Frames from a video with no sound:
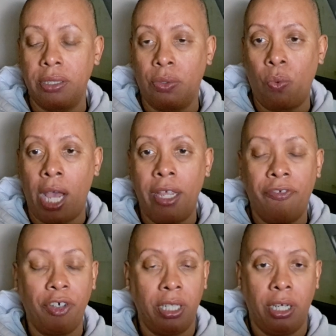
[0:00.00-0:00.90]
a
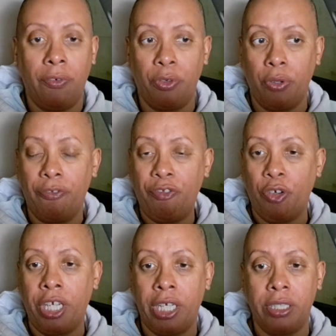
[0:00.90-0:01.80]
wife, a lover, a
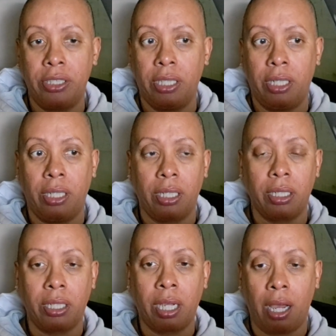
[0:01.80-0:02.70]
friend,
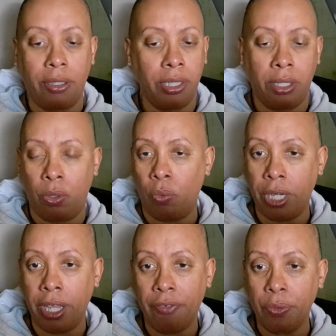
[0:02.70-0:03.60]

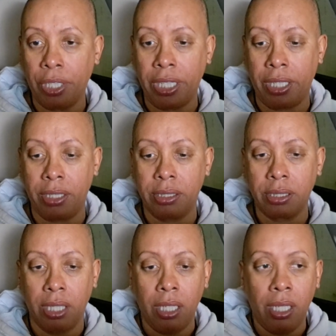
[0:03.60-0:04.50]
whatever it is.